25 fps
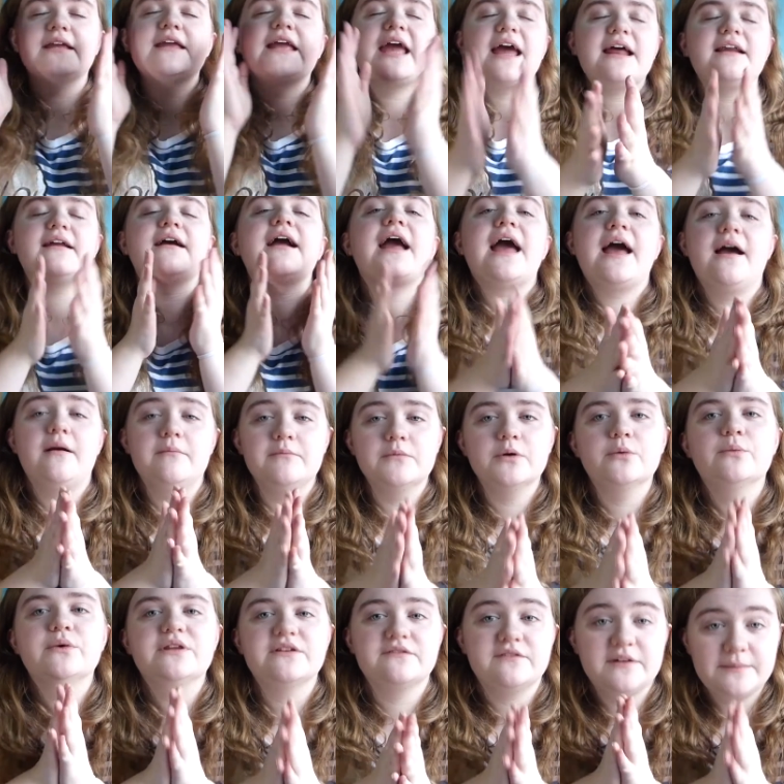get a
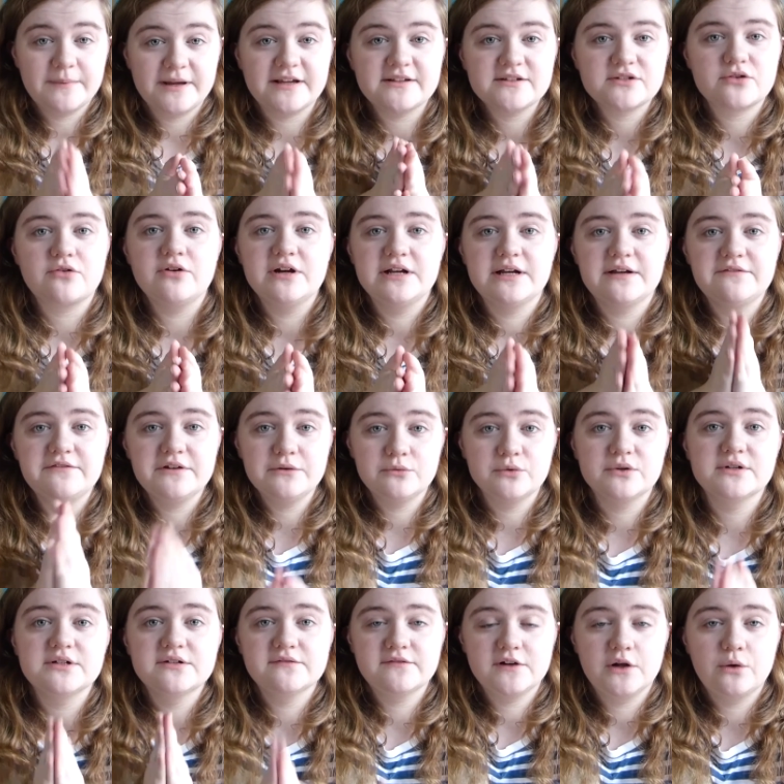camera with a flip out screen if you
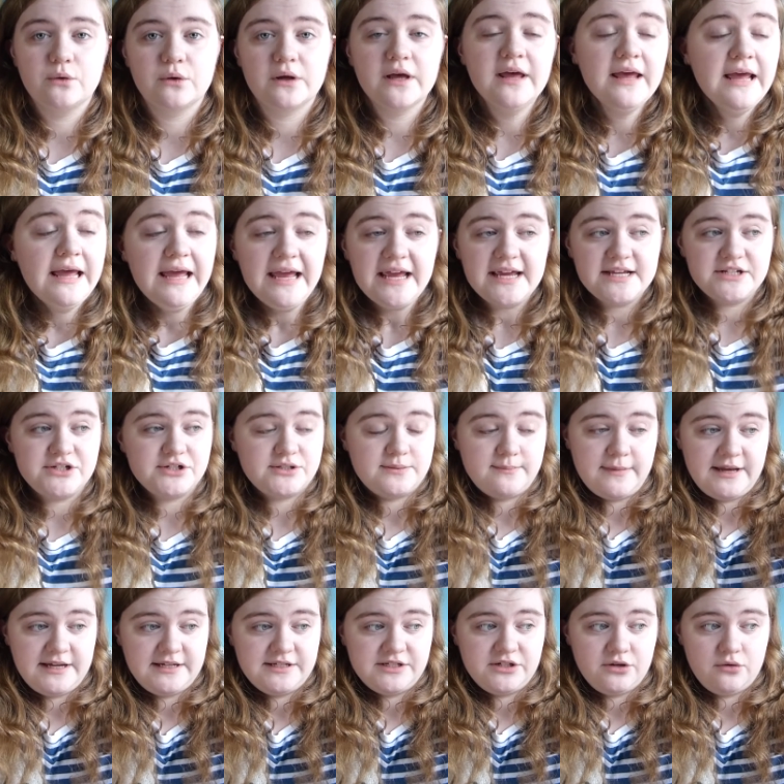want to vlog. It just
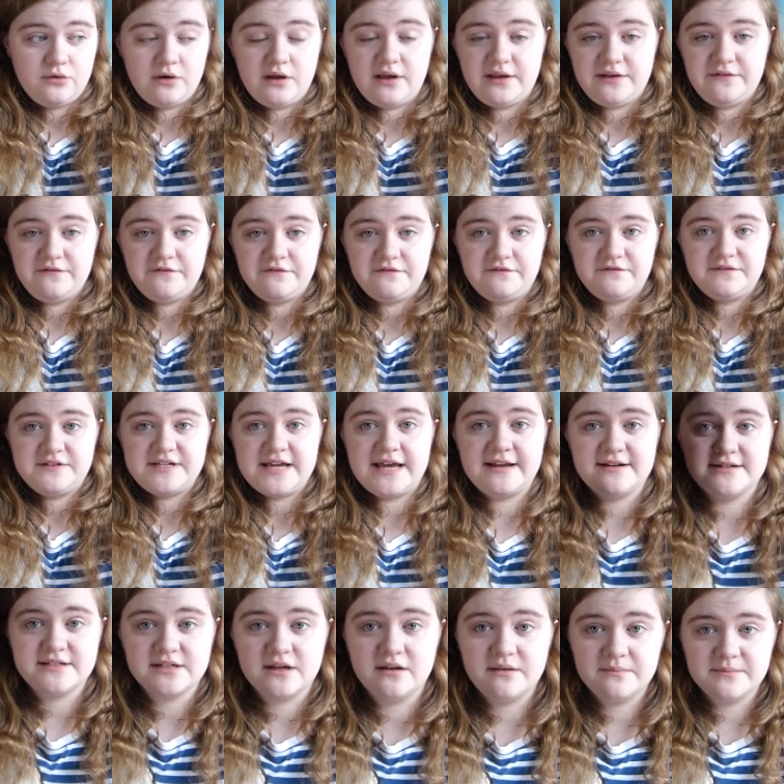makes your life
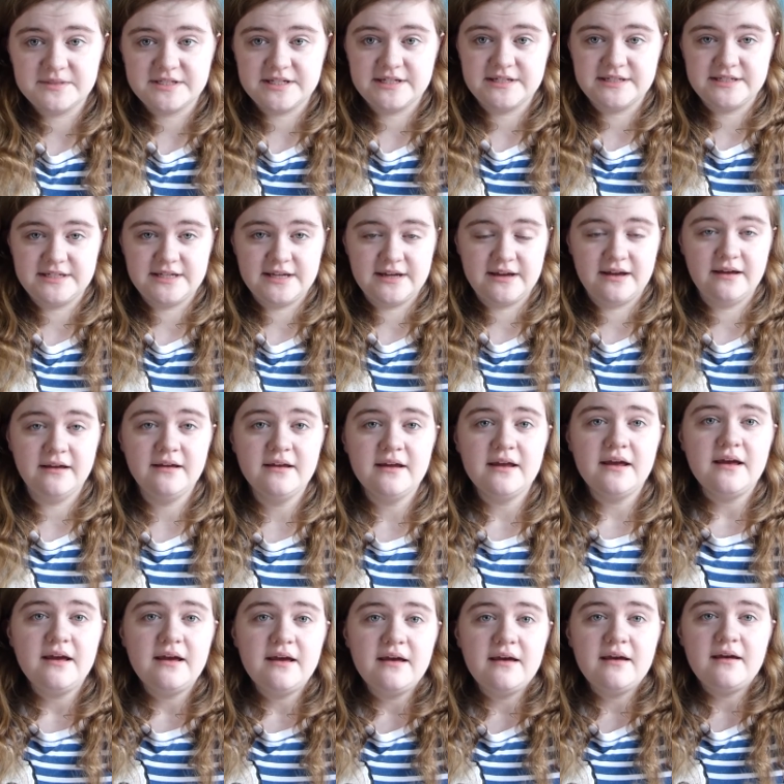10 times easier.
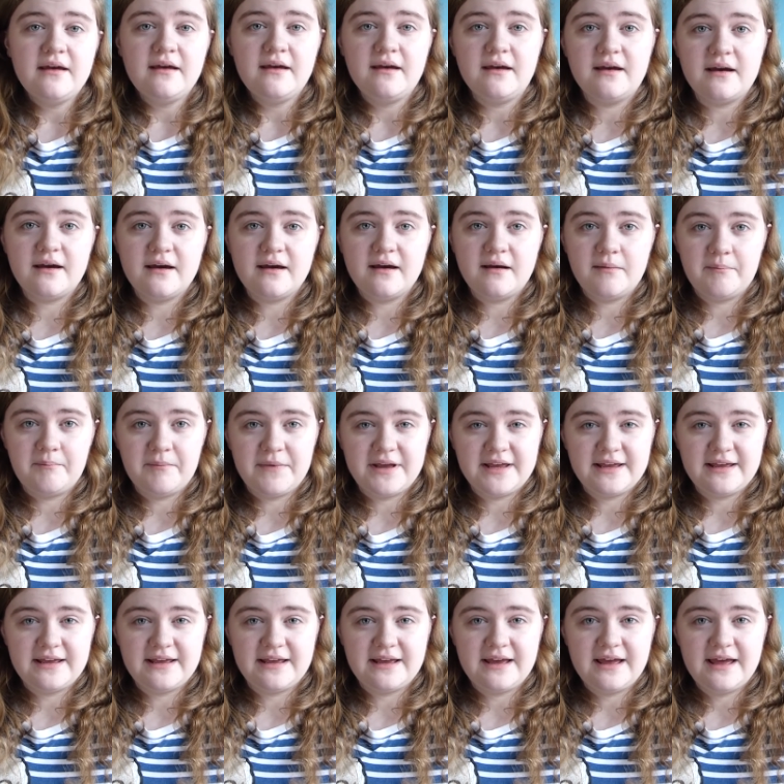Um,
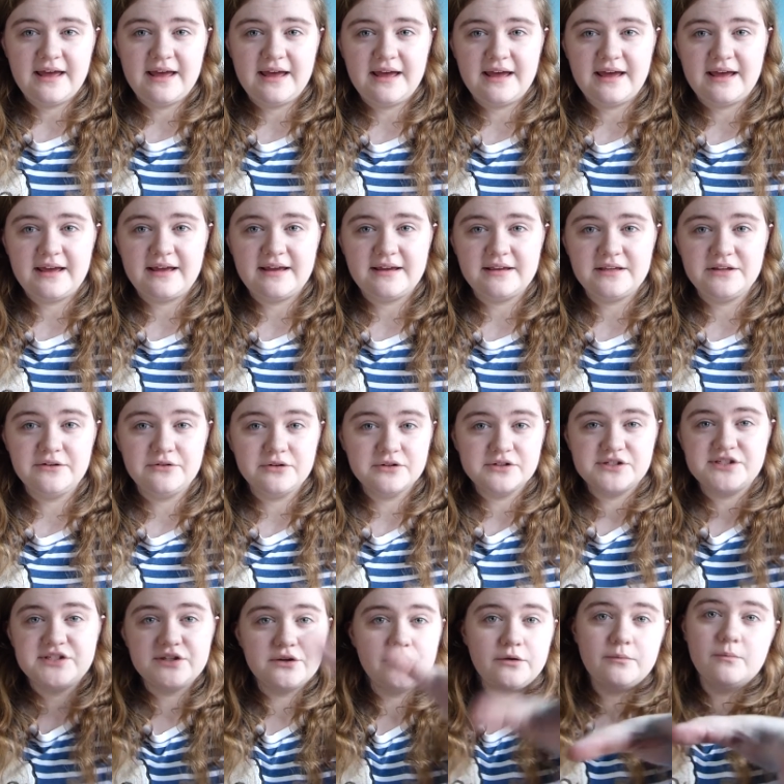it ha you can
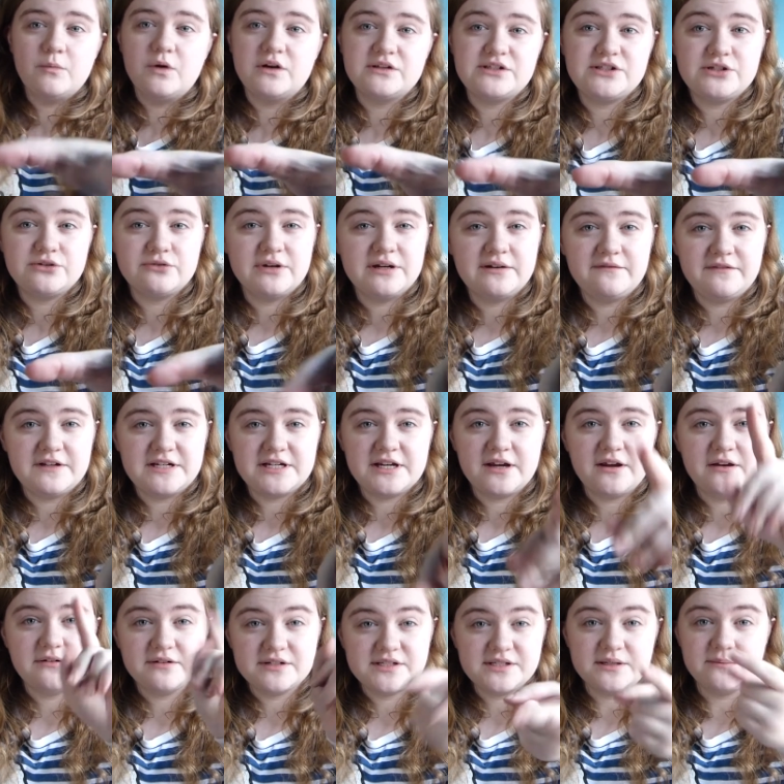zoom whilst you're in a video
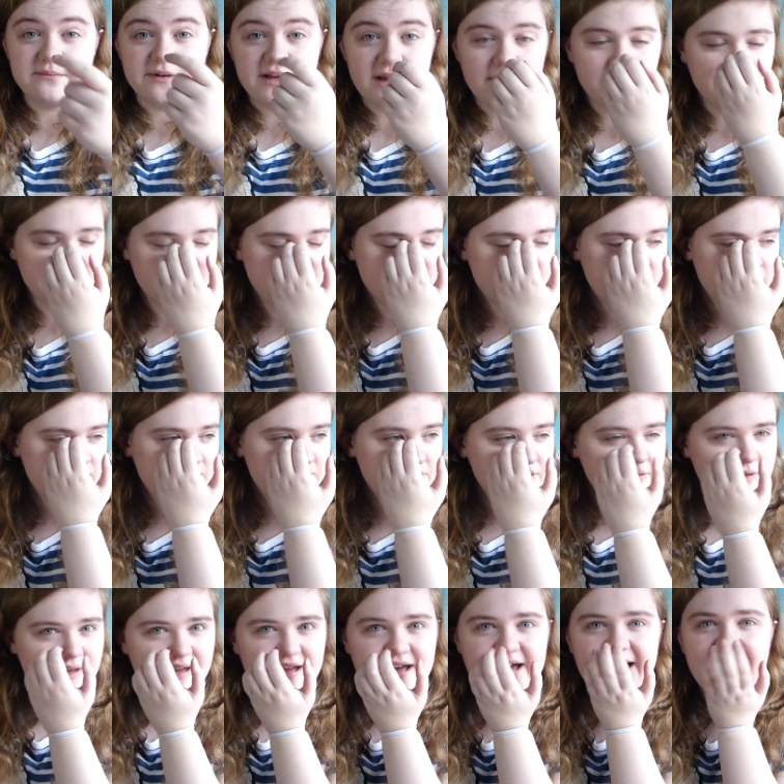and some cameras don't do
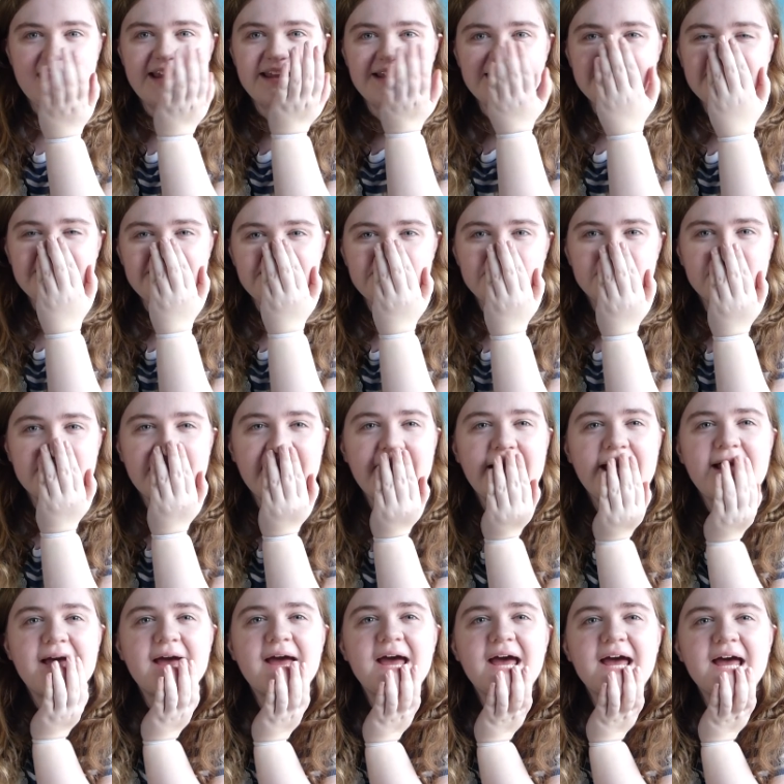that. You
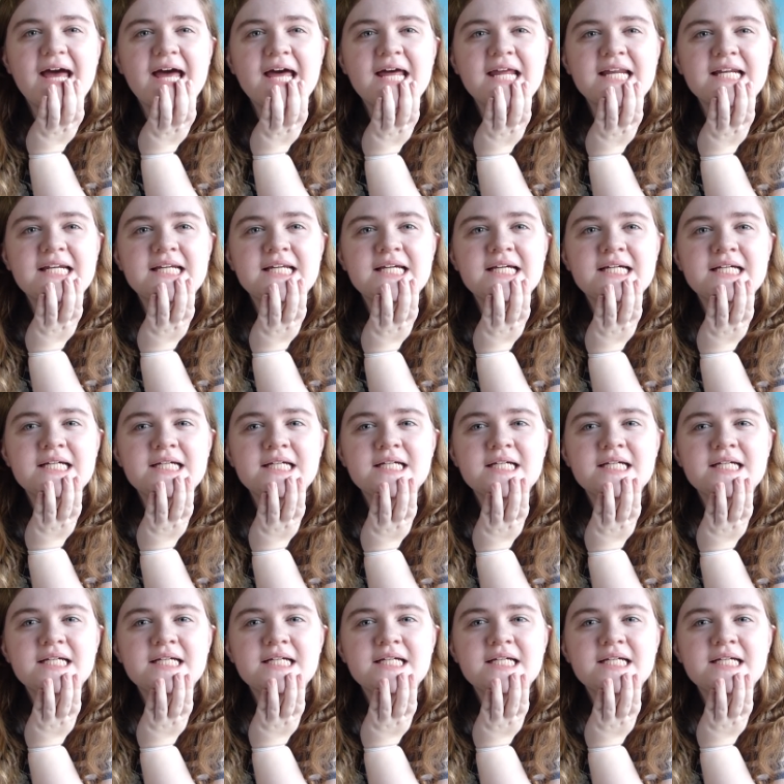can,